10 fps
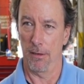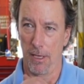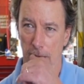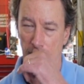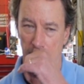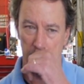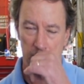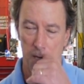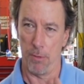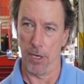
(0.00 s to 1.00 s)

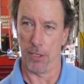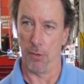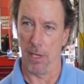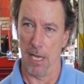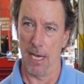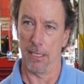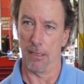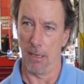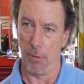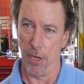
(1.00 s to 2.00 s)
The compressor relies
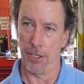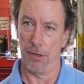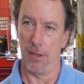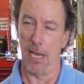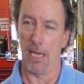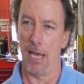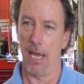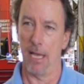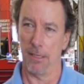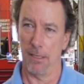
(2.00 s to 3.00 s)
on the pressure of that
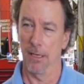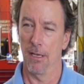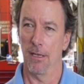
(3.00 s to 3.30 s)
gas